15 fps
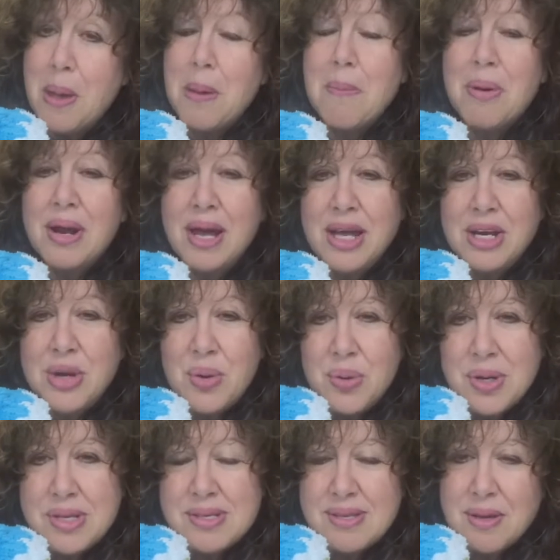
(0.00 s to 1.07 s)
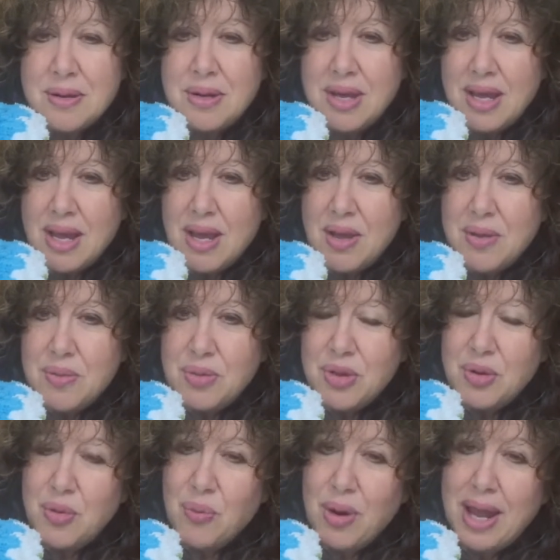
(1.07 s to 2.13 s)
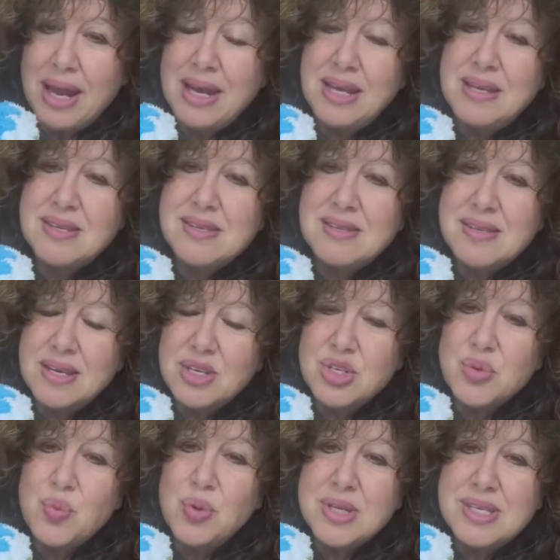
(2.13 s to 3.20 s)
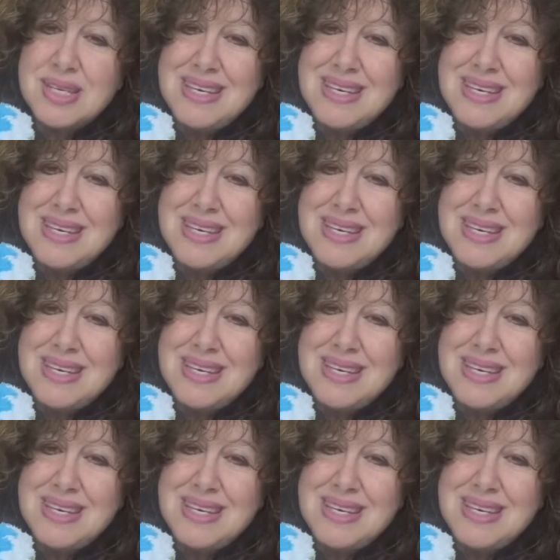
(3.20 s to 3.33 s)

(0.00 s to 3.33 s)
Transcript: but I noticed that the granny stitch was